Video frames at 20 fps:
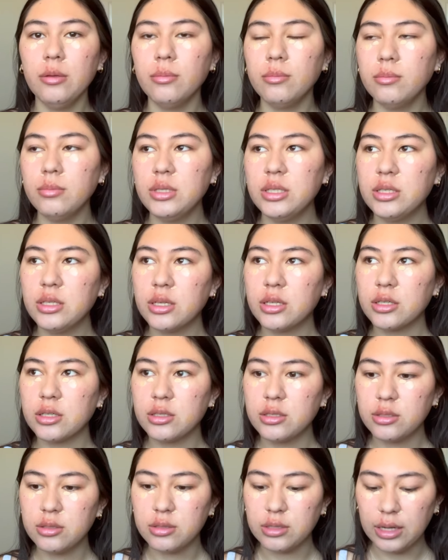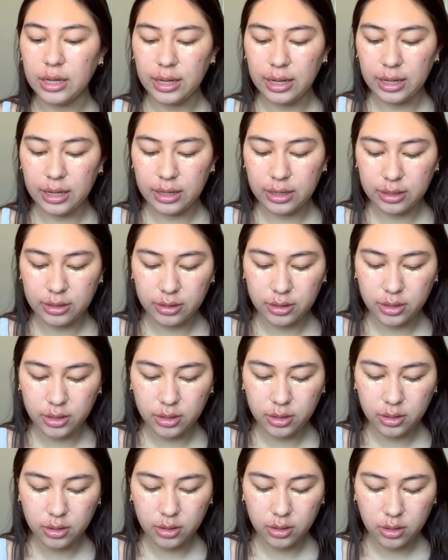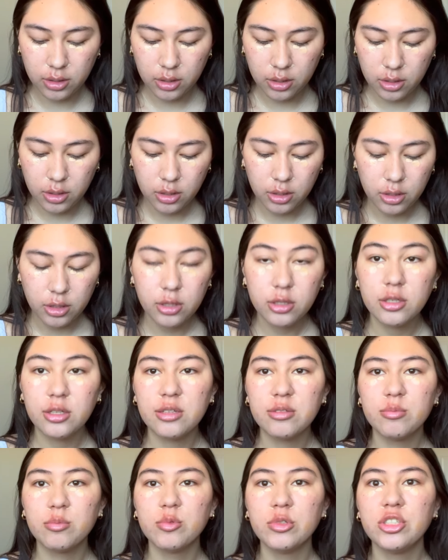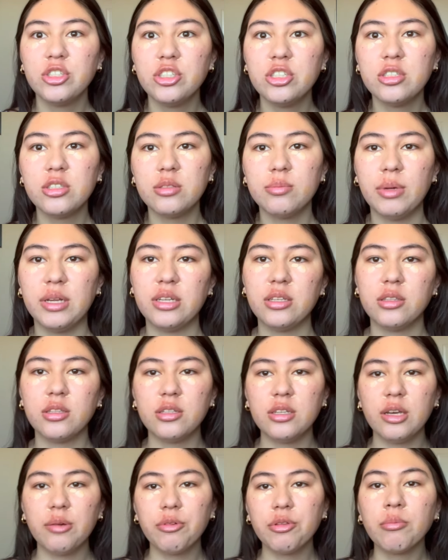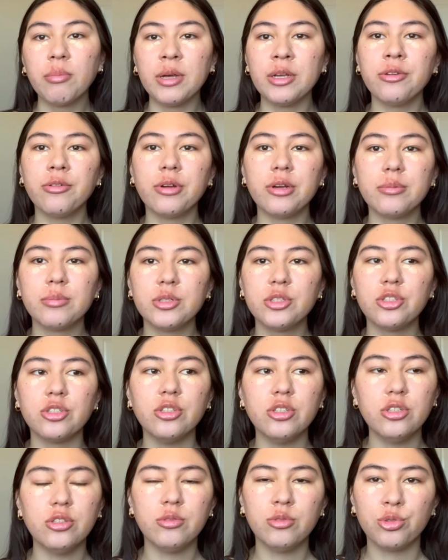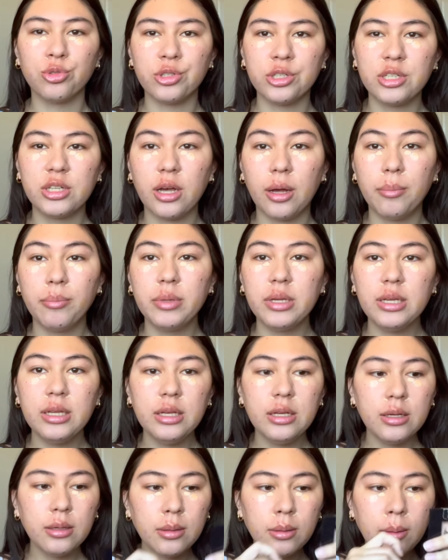Because I was just spending the day with my grandma, just enjoying company.